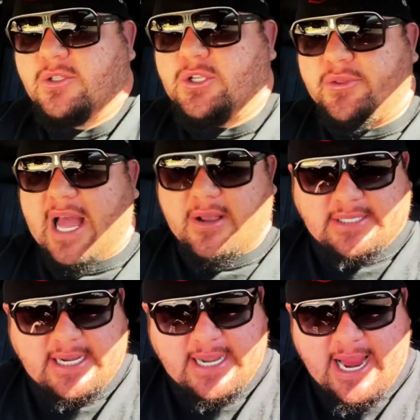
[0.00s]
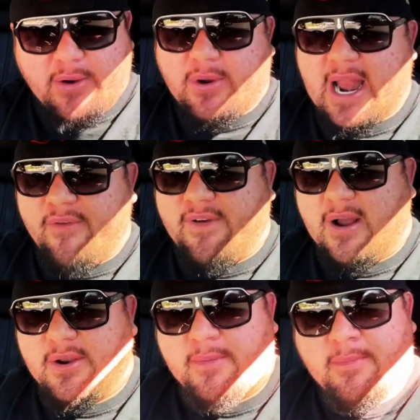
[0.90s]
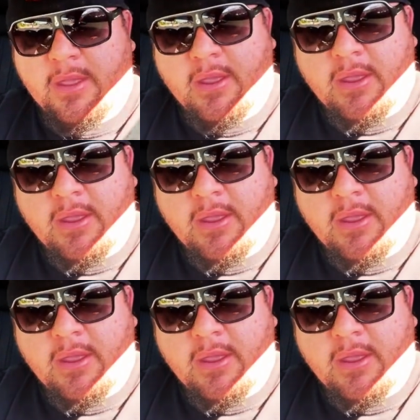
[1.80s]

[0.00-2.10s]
2008, when I found him,